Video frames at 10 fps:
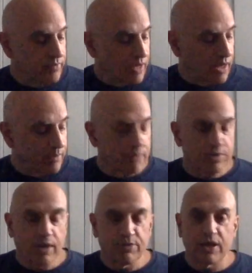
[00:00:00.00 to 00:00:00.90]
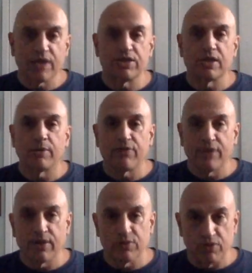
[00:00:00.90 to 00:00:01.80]
I'm slicing my
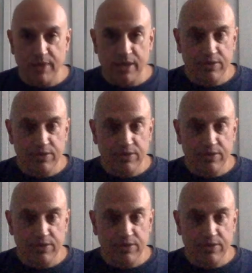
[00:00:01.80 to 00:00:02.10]
fingers a bit.